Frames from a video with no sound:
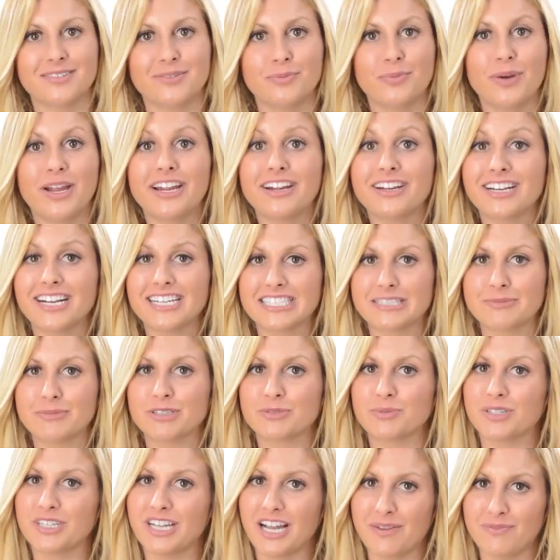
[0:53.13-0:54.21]
where
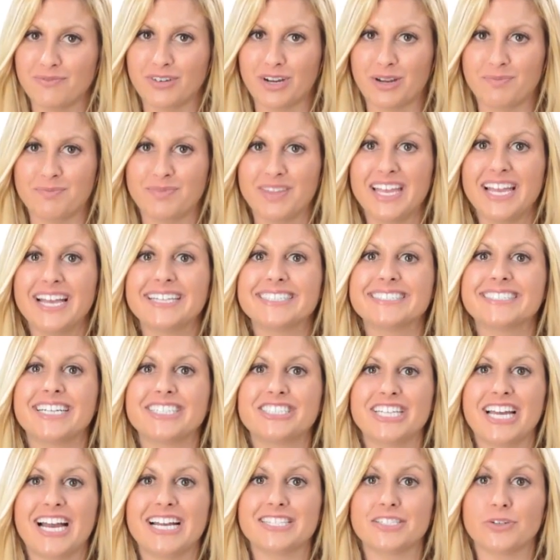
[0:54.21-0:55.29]
customers will come from,
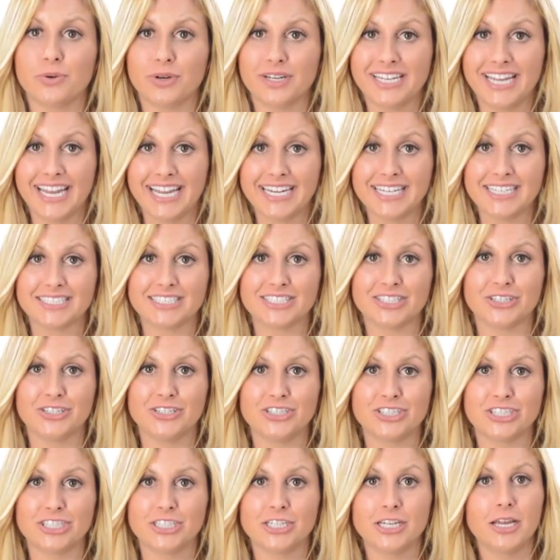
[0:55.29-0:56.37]
such as organic
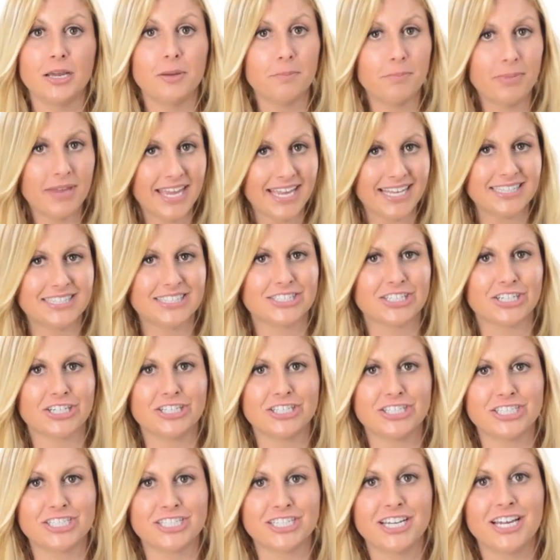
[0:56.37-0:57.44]
search, paid
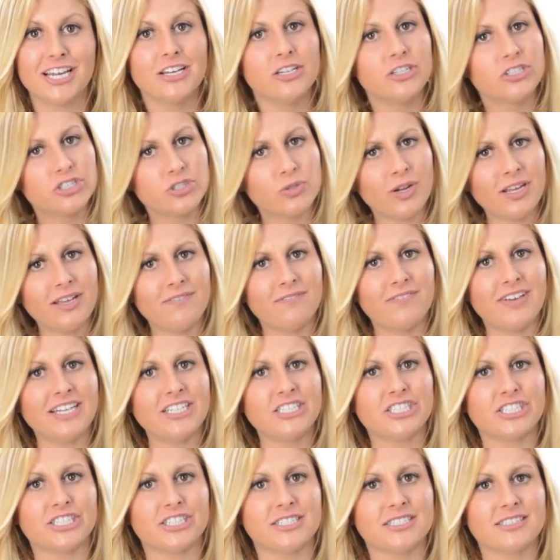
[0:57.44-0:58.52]
search, joint
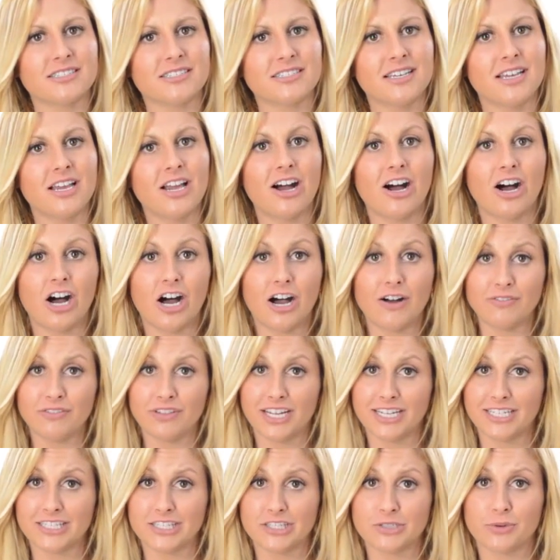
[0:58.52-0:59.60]
ventures,
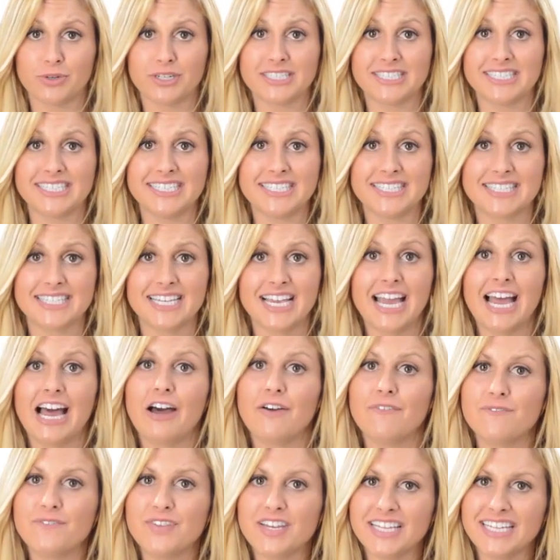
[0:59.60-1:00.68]
offline sources,
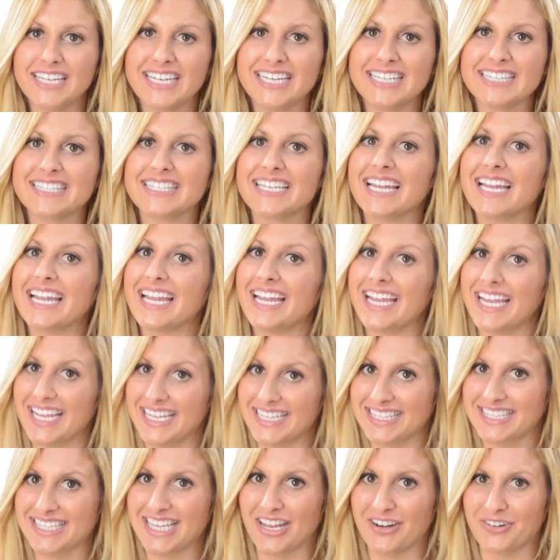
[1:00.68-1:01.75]
affiliates,
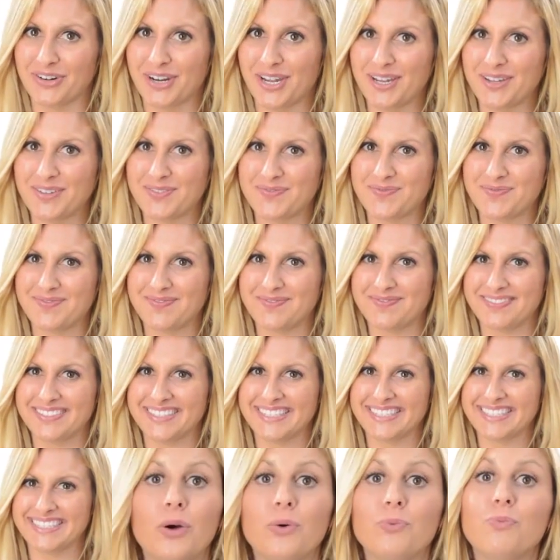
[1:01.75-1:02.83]
etc.
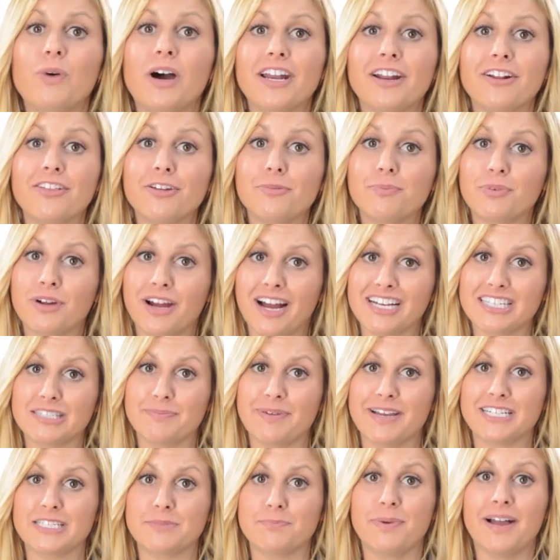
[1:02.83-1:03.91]
What are the prospects'